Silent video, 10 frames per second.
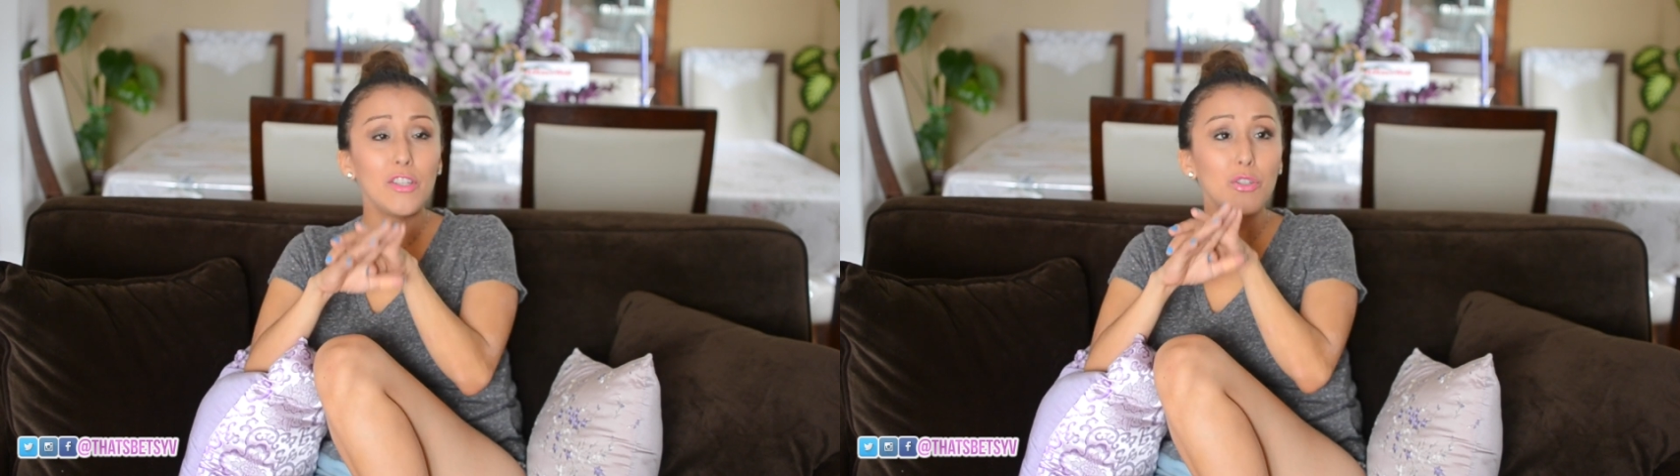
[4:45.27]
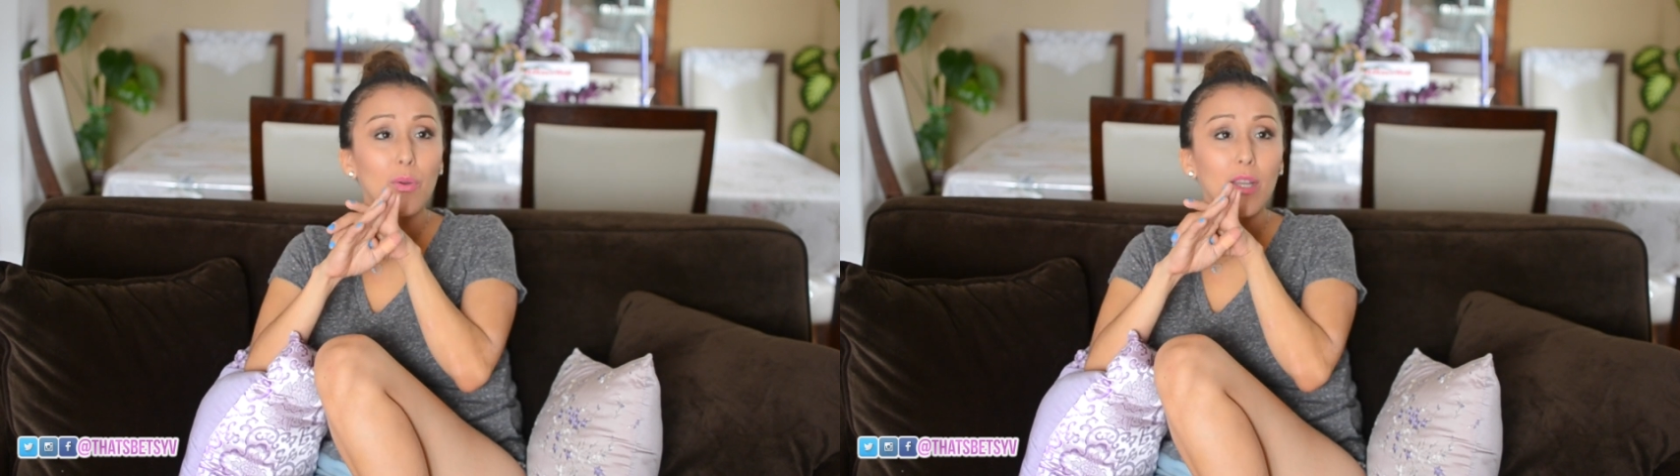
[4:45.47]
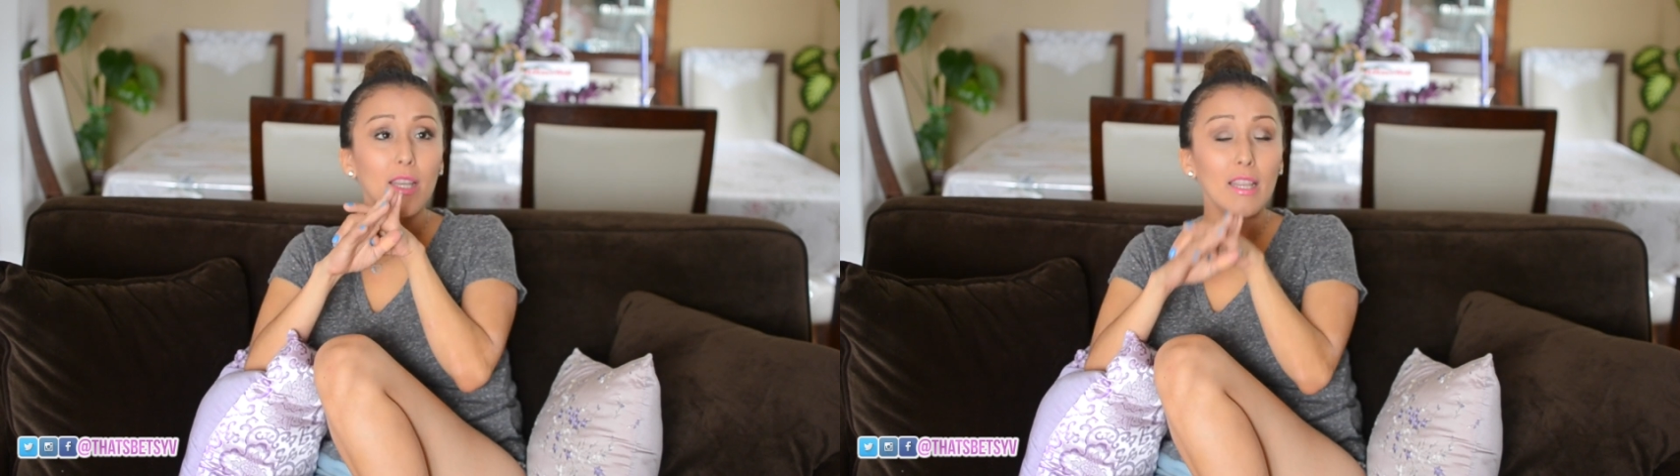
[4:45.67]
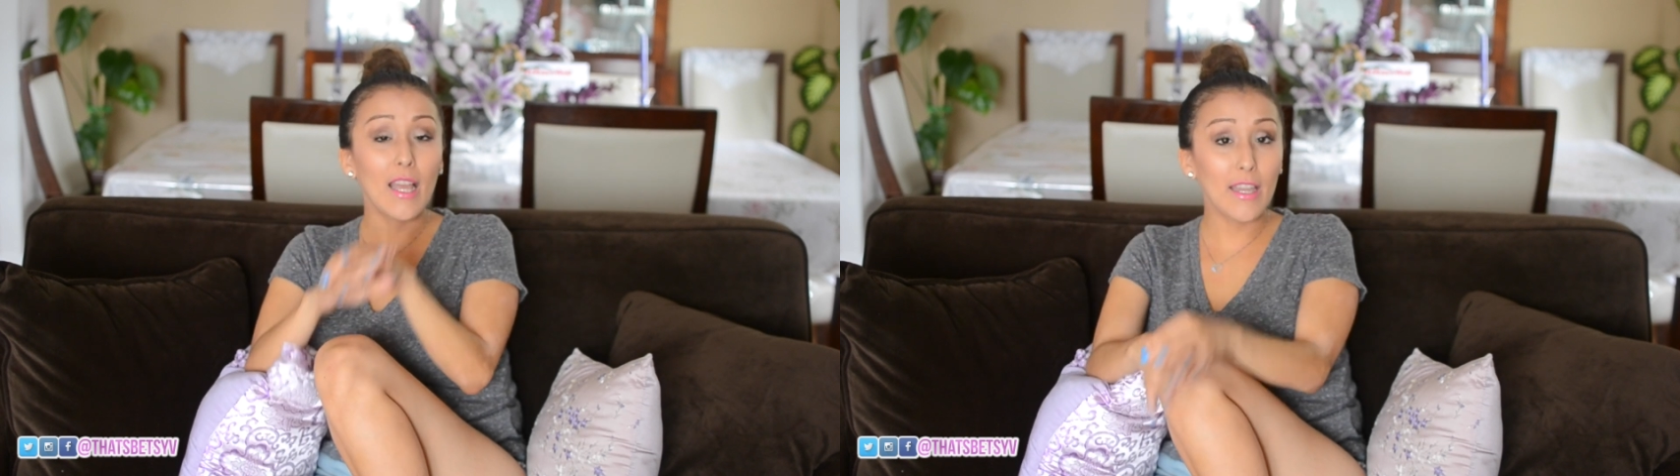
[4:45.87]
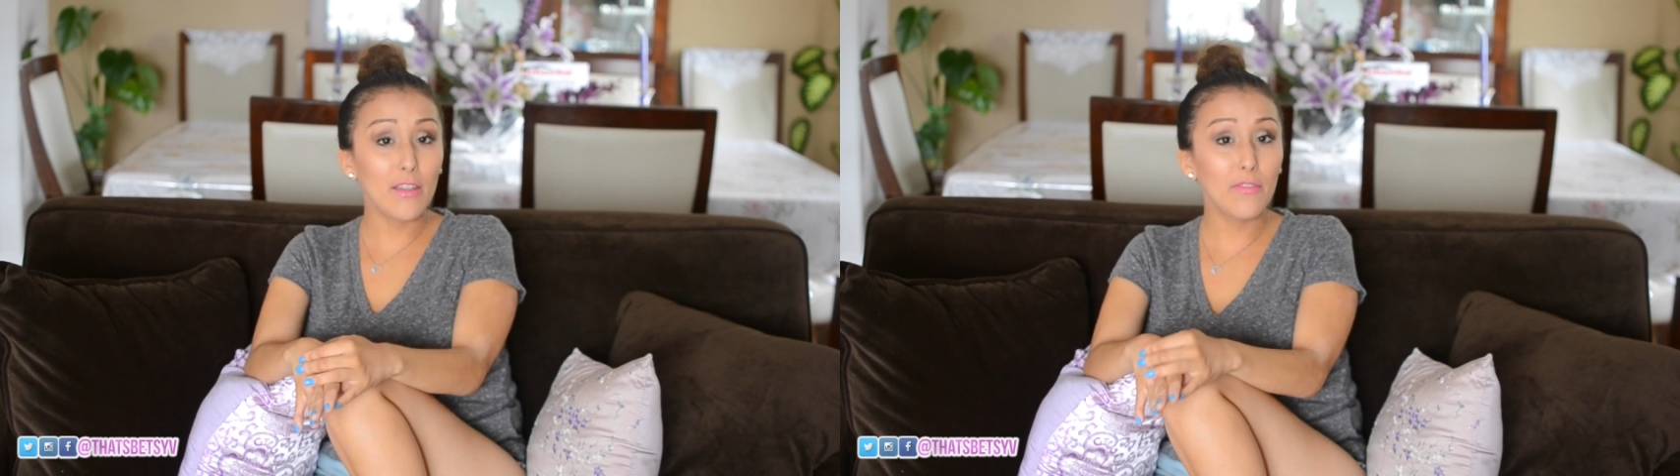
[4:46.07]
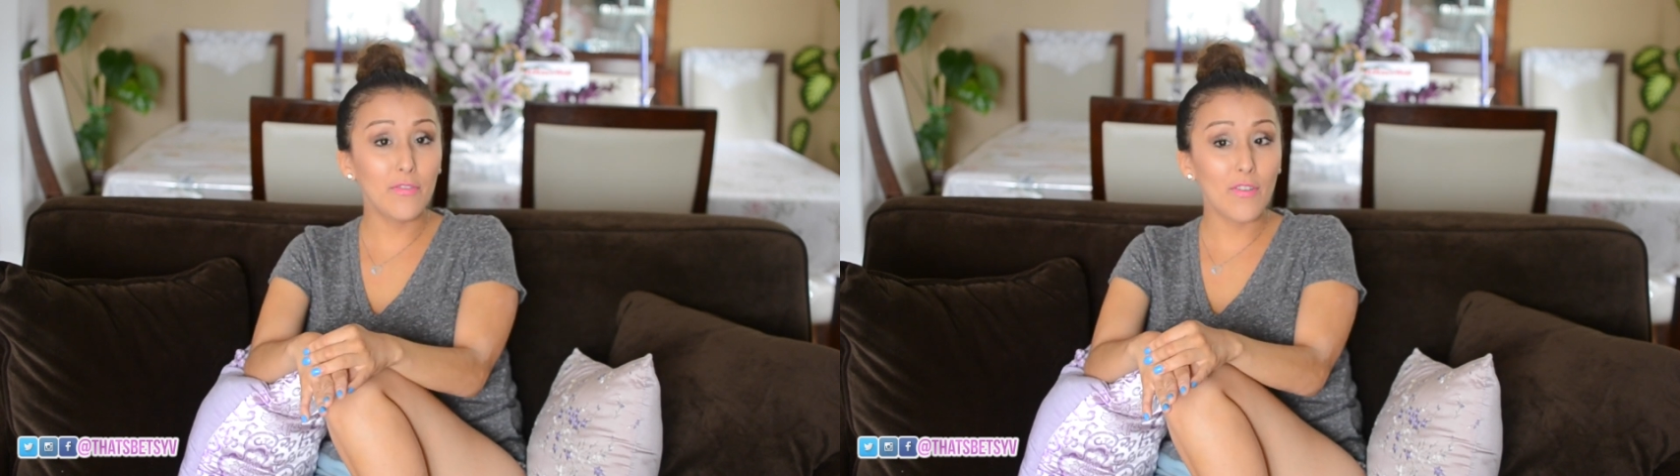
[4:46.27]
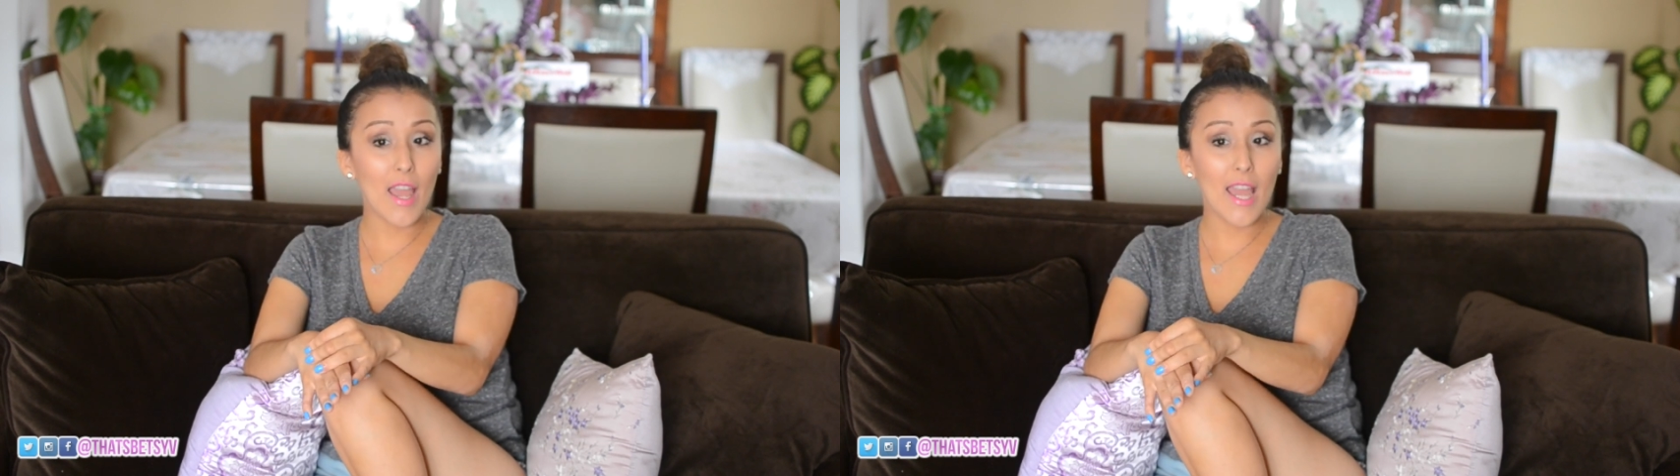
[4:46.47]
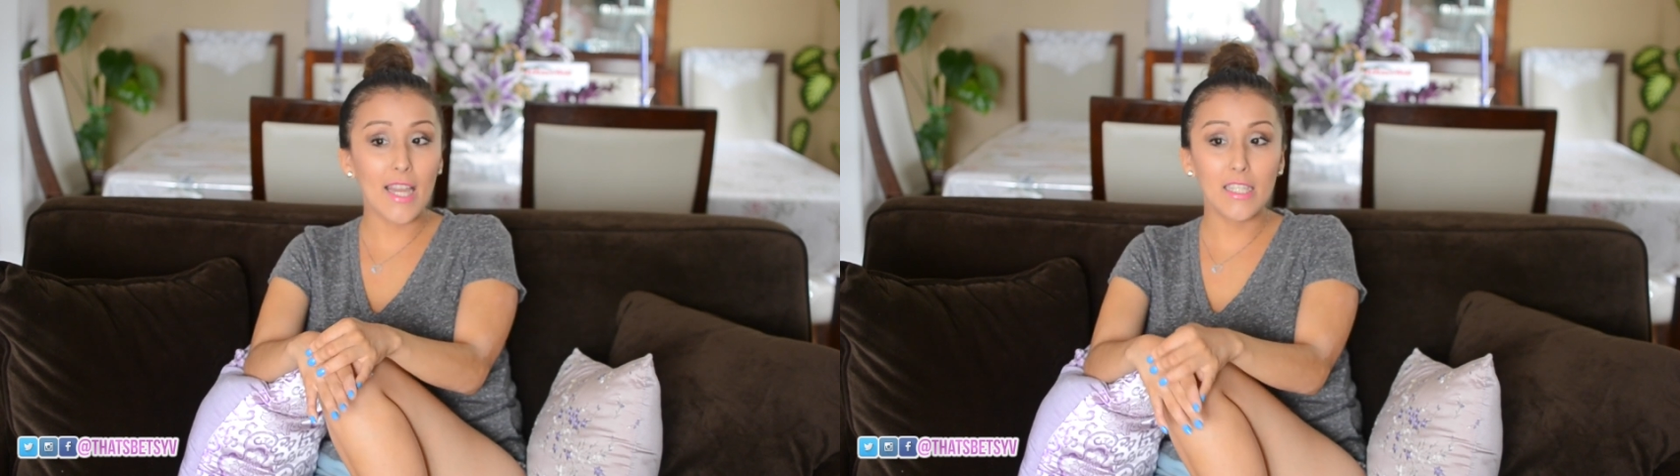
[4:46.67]
Enjoy life.
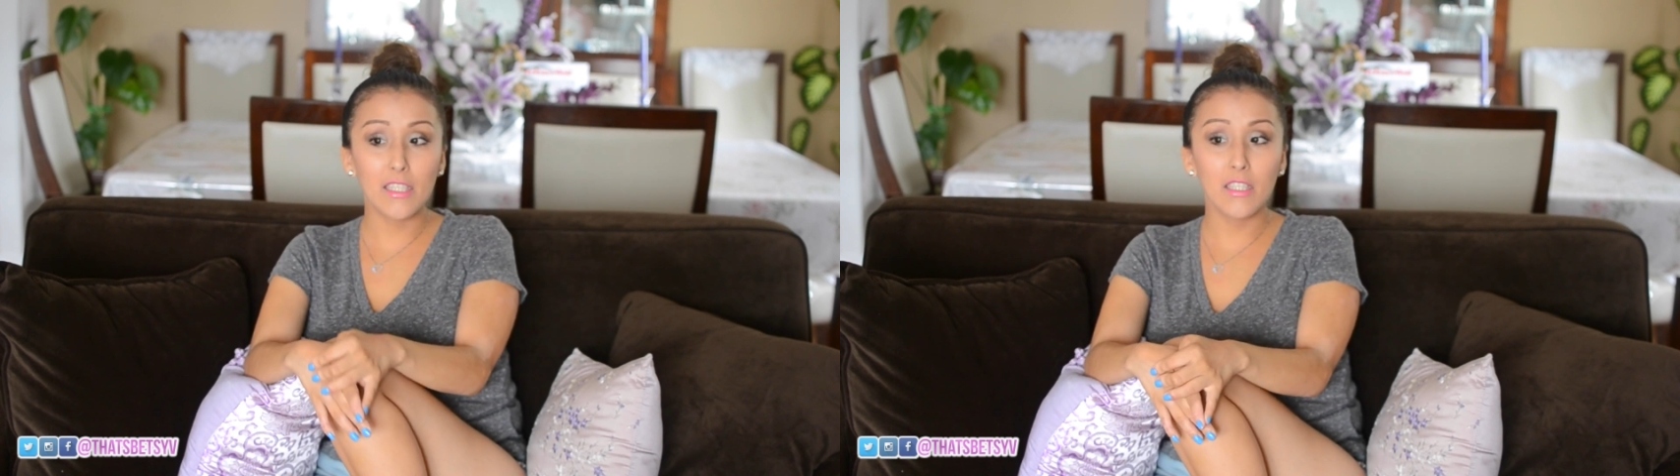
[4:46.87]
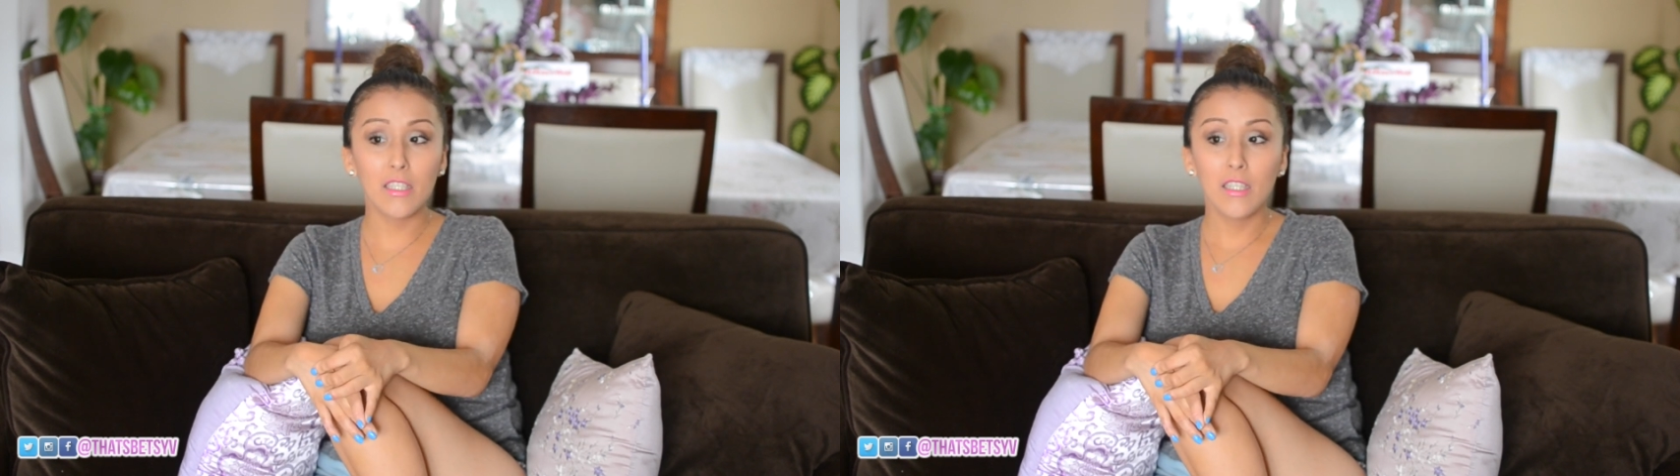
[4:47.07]
And